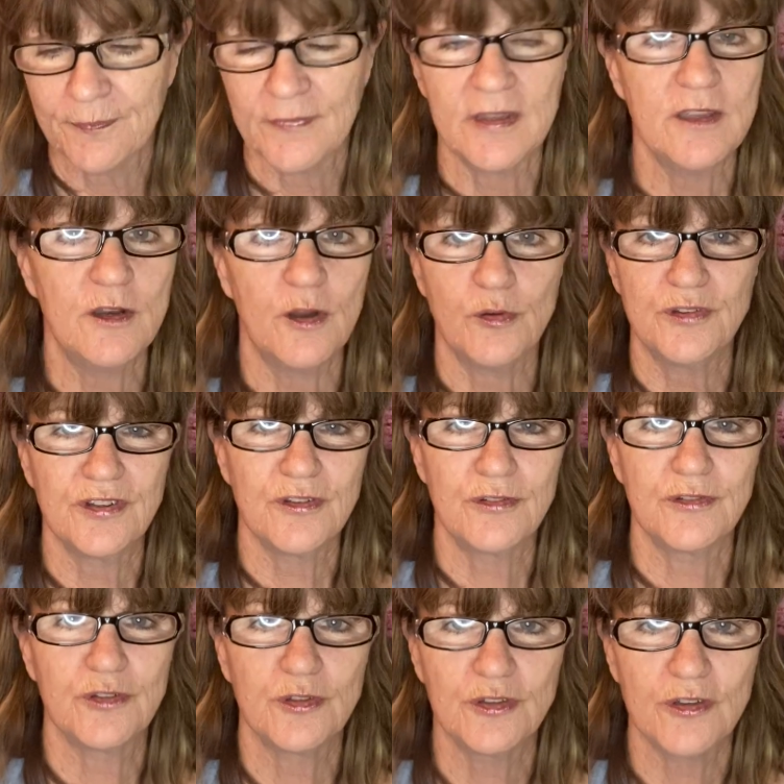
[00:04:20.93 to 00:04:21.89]
you know, to
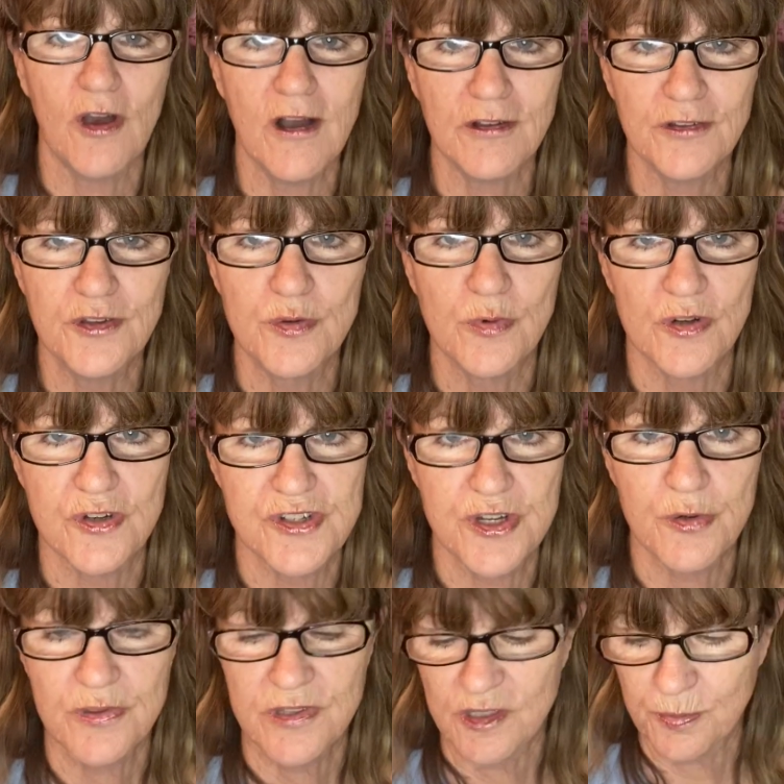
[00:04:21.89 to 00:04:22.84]
talk to or
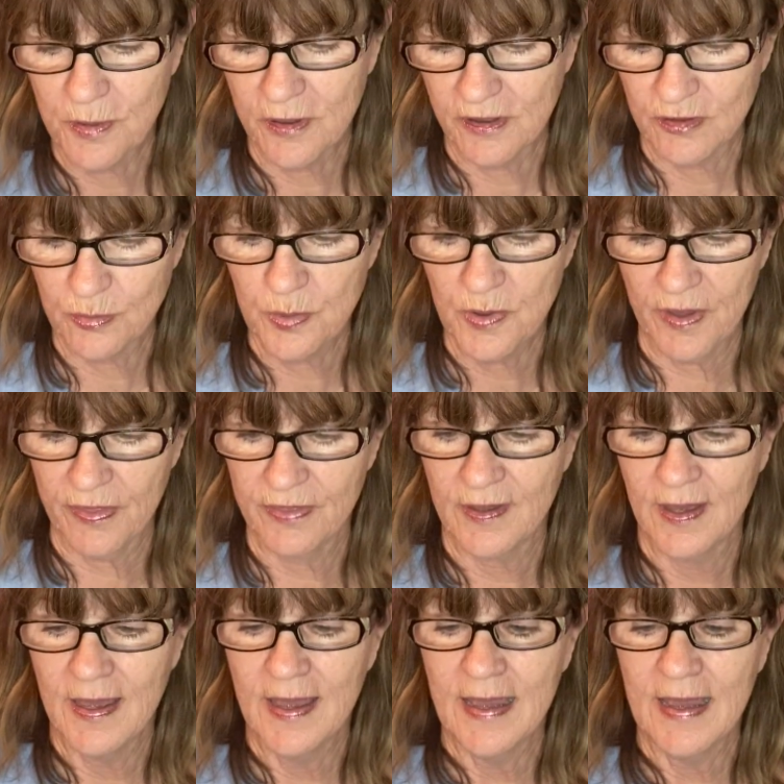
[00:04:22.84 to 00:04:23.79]
share these products with.
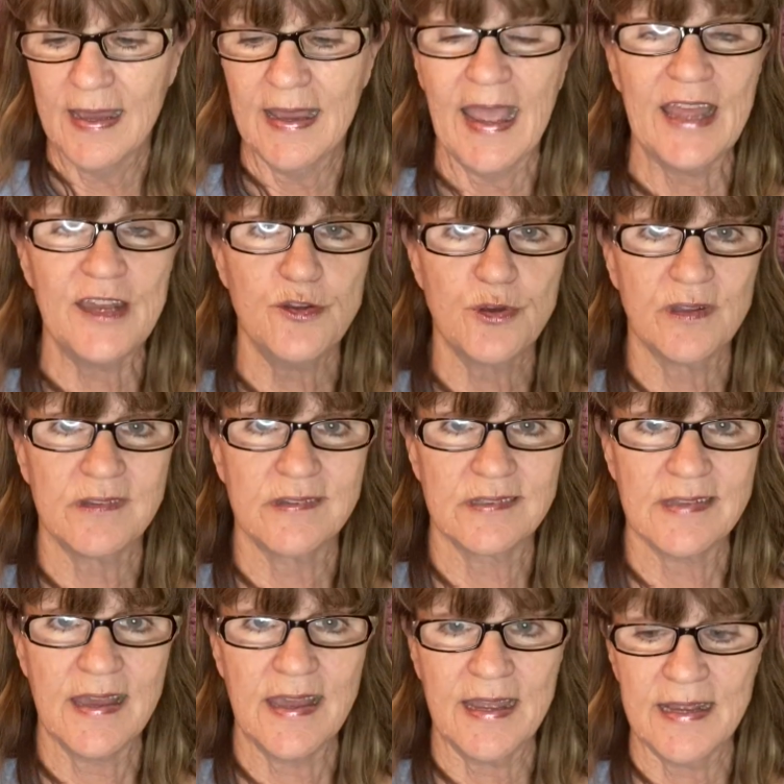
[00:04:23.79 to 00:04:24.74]
And you could
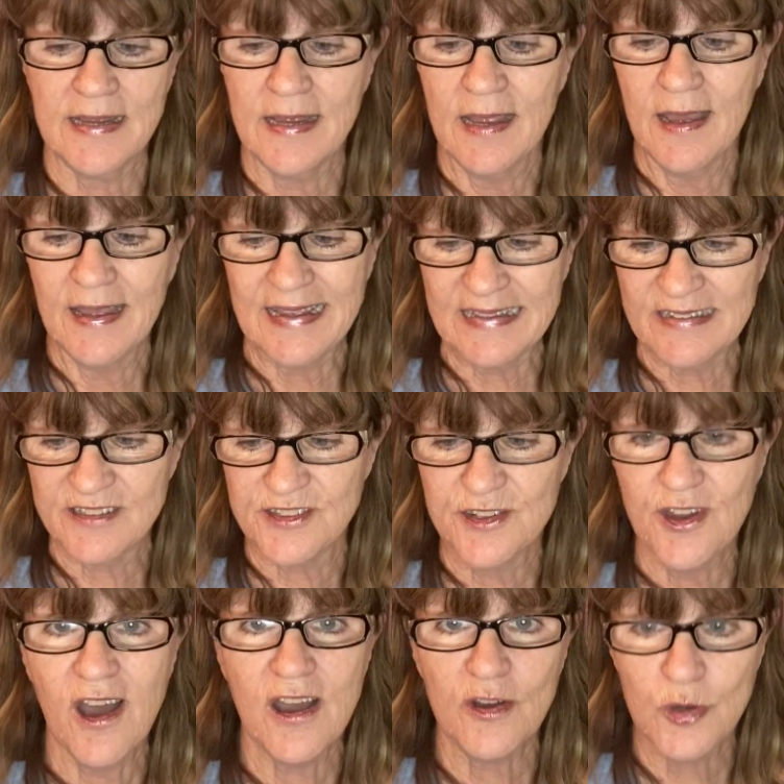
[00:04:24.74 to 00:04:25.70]
say, it's
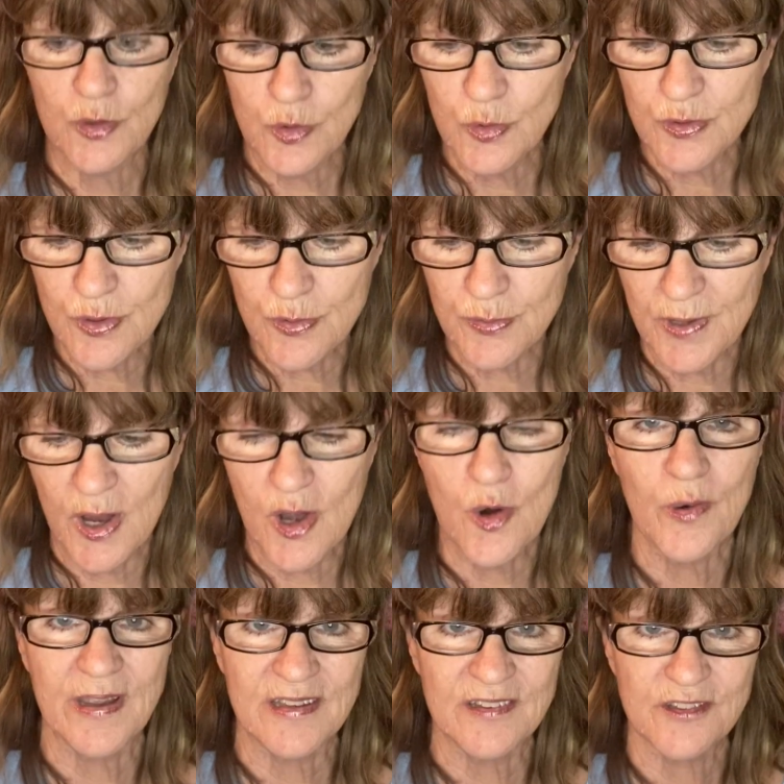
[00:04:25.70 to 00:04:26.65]
not who you
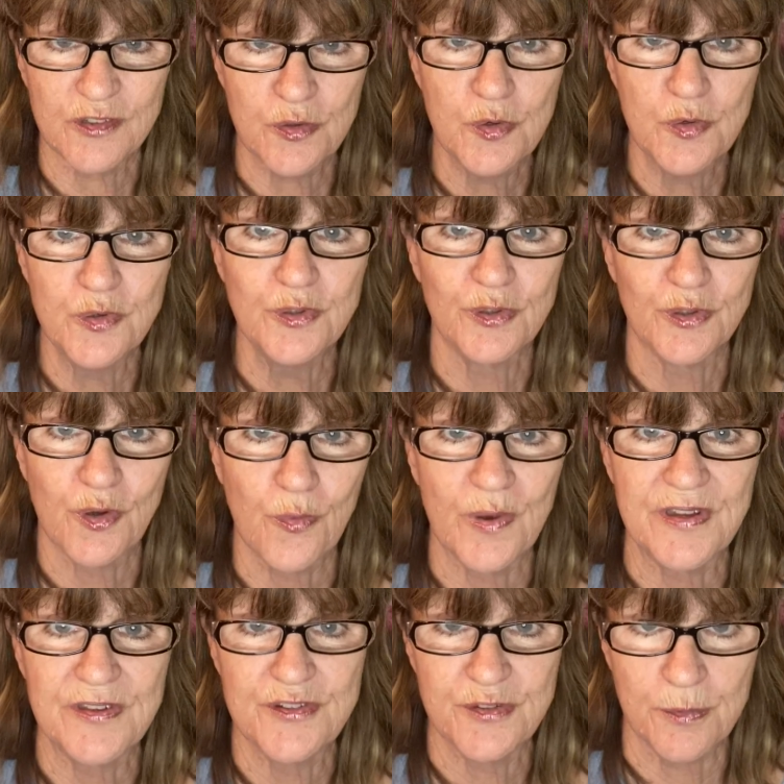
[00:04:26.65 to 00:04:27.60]
know, it's who you're
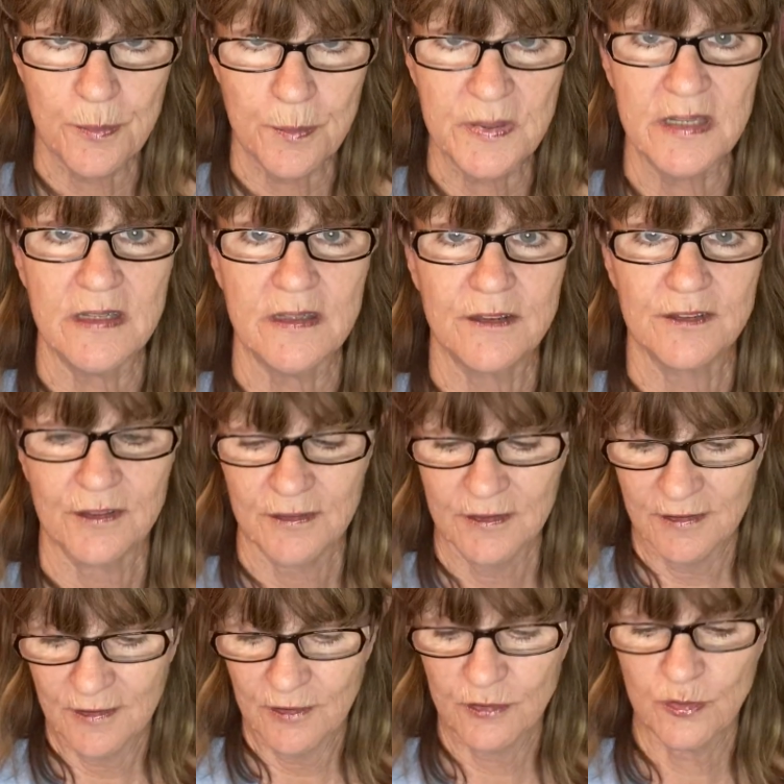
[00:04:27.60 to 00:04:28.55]
going to meet.
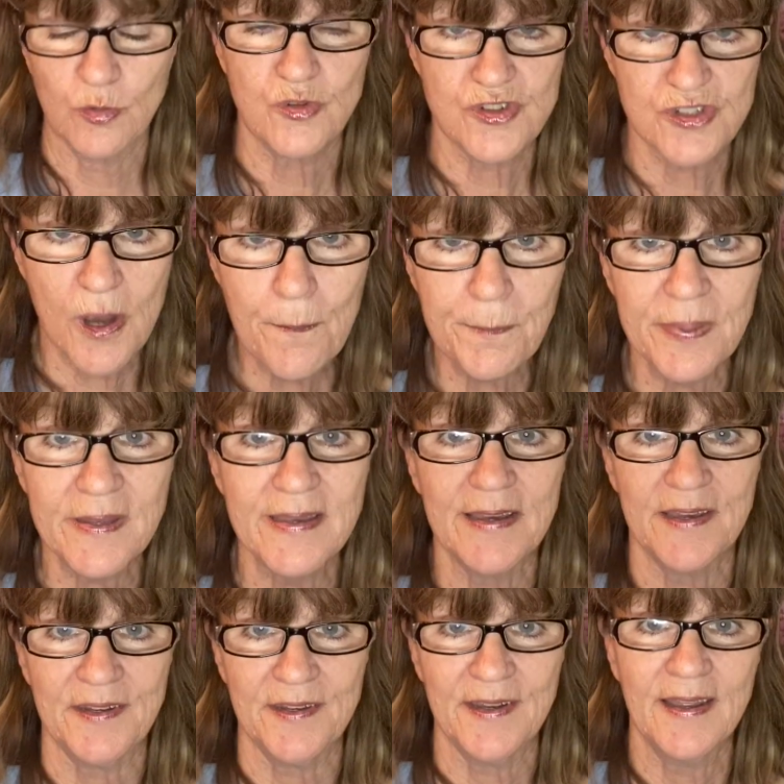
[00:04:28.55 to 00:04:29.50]
So jump
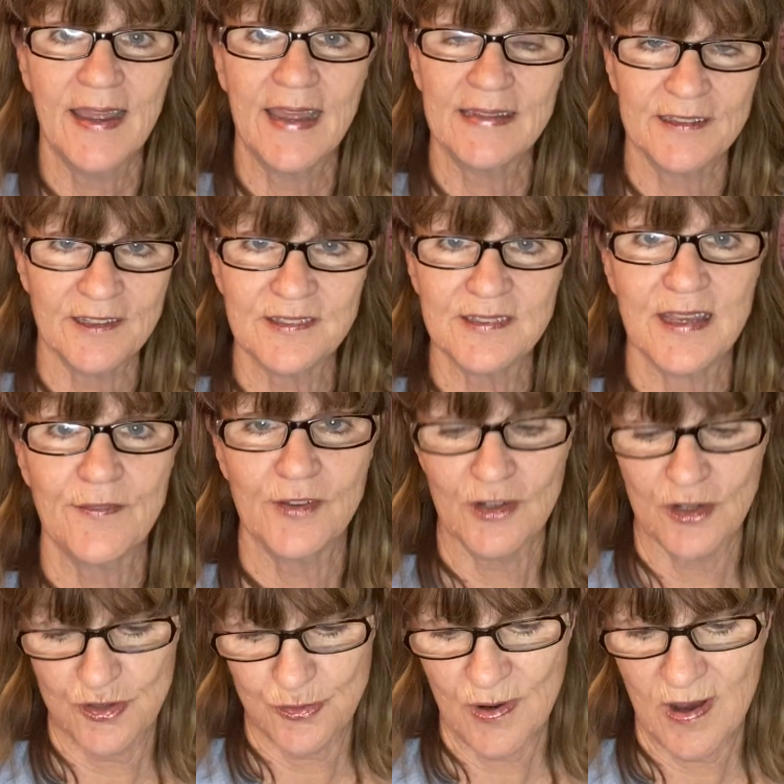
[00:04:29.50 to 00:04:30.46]
in and let's give
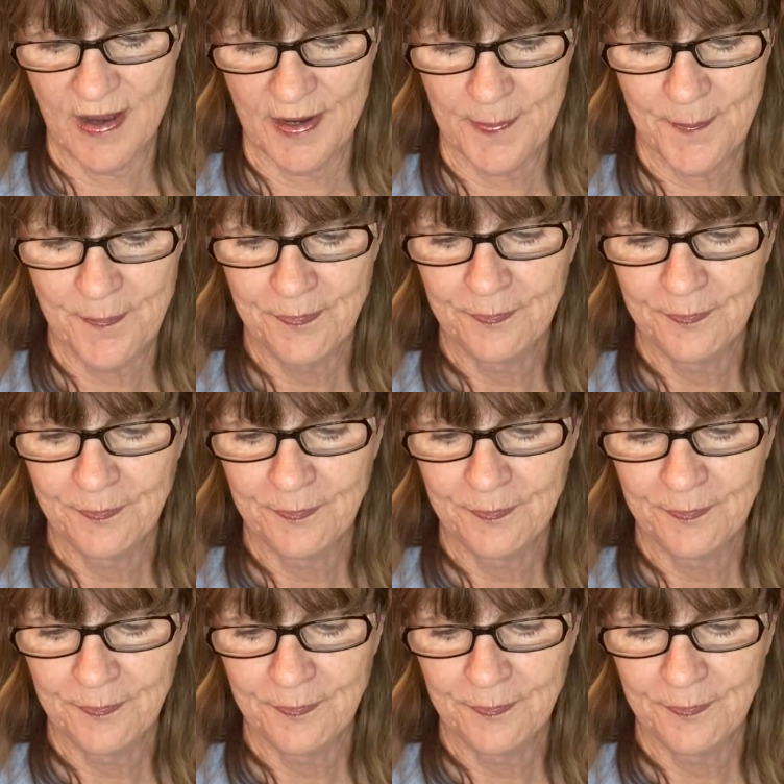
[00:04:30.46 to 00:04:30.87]
it a try.